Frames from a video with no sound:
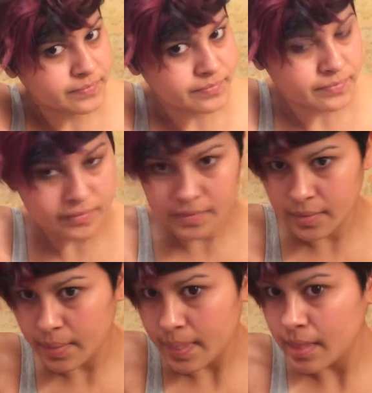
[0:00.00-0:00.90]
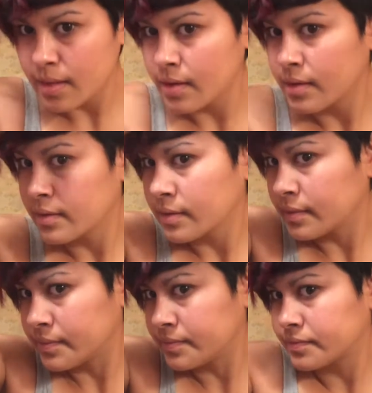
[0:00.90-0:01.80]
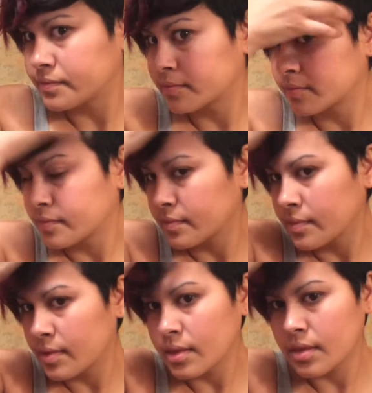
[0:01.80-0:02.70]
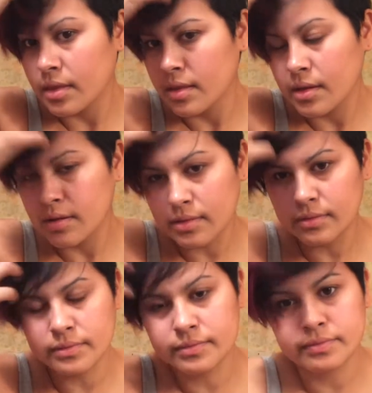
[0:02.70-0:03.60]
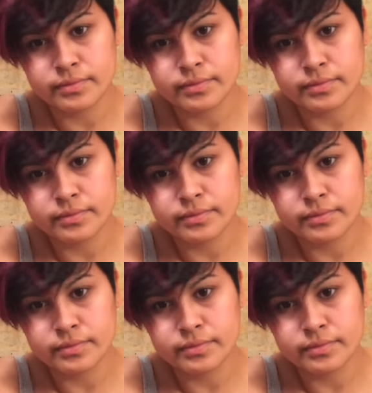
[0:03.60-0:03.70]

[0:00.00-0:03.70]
Nobody speaks.